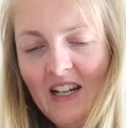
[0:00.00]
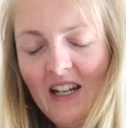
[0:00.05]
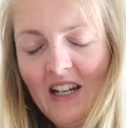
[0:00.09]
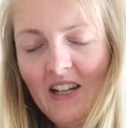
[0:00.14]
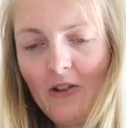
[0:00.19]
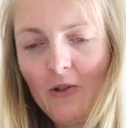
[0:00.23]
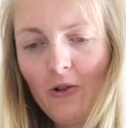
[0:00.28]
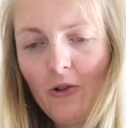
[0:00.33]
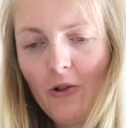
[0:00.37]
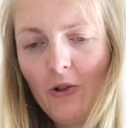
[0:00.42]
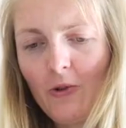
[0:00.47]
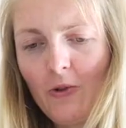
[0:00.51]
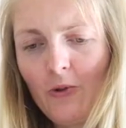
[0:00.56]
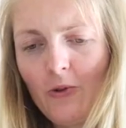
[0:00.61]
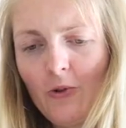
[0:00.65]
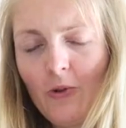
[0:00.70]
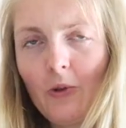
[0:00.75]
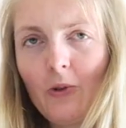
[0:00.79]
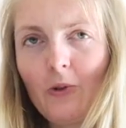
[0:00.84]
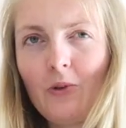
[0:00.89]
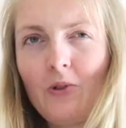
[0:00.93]
And I know
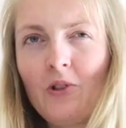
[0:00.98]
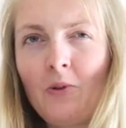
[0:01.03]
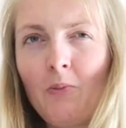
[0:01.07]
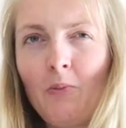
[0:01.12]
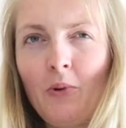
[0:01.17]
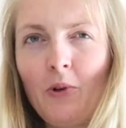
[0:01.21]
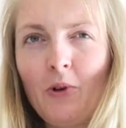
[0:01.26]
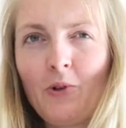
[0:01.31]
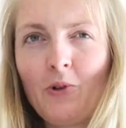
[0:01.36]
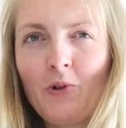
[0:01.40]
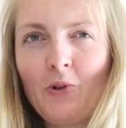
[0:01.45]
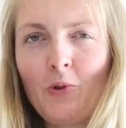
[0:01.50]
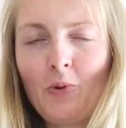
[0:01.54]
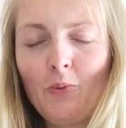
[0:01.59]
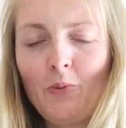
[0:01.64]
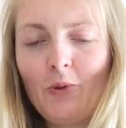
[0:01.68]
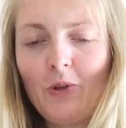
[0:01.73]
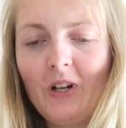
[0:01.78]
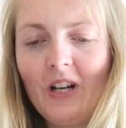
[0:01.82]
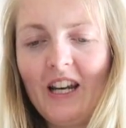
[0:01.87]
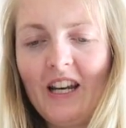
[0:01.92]
you don't supposed to
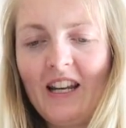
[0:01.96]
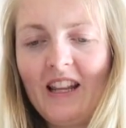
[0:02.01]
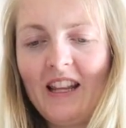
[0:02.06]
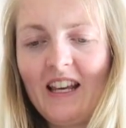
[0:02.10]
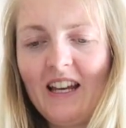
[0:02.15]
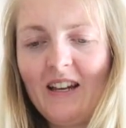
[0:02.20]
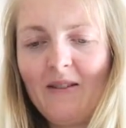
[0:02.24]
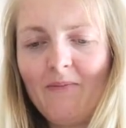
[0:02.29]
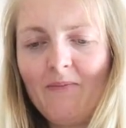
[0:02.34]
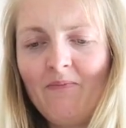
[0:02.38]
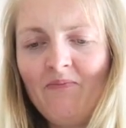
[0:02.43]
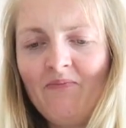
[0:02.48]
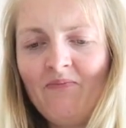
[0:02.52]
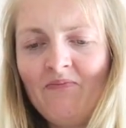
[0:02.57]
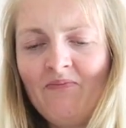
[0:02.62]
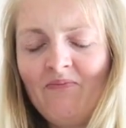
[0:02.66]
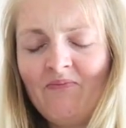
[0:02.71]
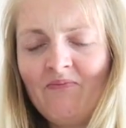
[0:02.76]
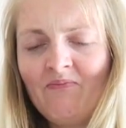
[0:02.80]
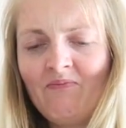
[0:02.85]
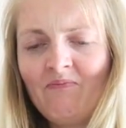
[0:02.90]
break them,
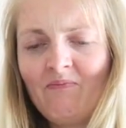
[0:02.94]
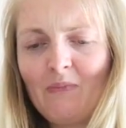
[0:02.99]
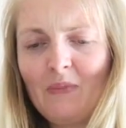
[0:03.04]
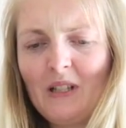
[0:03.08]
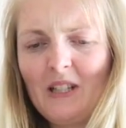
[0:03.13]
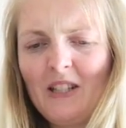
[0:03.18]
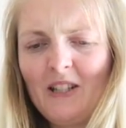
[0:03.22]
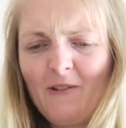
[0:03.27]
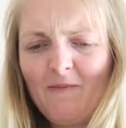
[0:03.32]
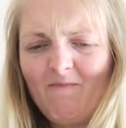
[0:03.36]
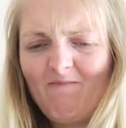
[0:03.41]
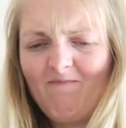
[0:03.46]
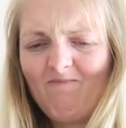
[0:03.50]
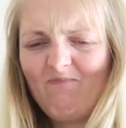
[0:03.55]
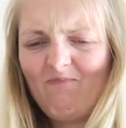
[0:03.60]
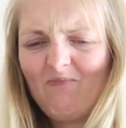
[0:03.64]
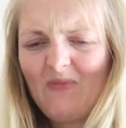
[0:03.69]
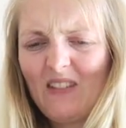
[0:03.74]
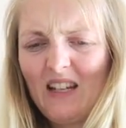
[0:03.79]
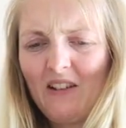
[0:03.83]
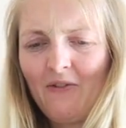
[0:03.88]
but
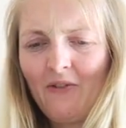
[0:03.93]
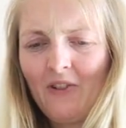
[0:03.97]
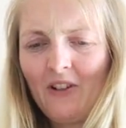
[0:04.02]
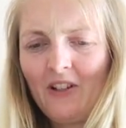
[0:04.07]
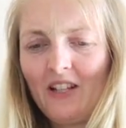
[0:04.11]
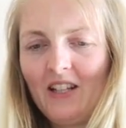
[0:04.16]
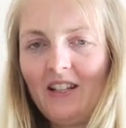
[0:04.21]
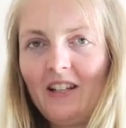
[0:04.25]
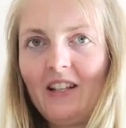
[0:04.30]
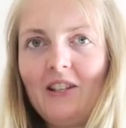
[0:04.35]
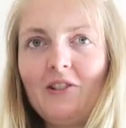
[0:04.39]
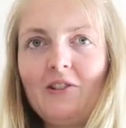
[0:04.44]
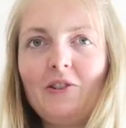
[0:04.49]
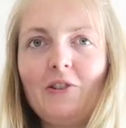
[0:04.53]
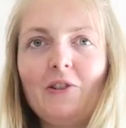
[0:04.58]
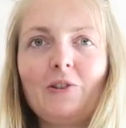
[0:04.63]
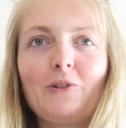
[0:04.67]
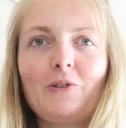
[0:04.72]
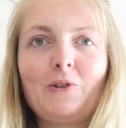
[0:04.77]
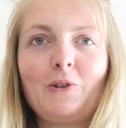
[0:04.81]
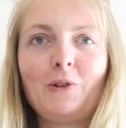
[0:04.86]
I find it
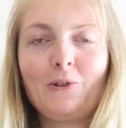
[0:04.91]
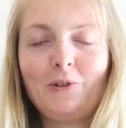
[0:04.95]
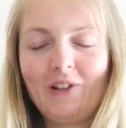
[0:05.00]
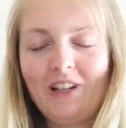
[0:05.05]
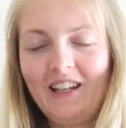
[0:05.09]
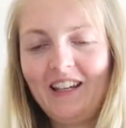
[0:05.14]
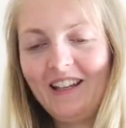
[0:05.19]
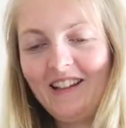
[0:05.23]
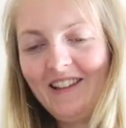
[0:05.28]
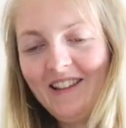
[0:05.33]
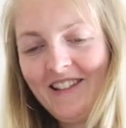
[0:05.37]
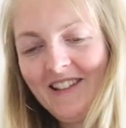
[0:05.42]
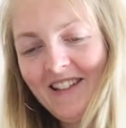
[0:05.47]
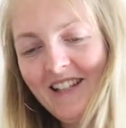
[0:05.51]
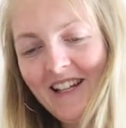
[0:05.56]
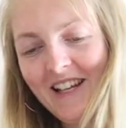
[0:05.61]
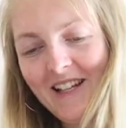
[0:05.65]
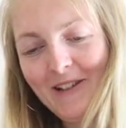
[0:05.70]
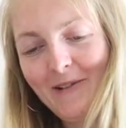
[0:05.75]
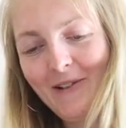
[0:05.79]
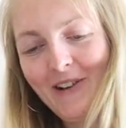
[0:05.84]
easier to eat
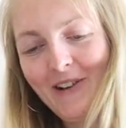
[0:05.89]
that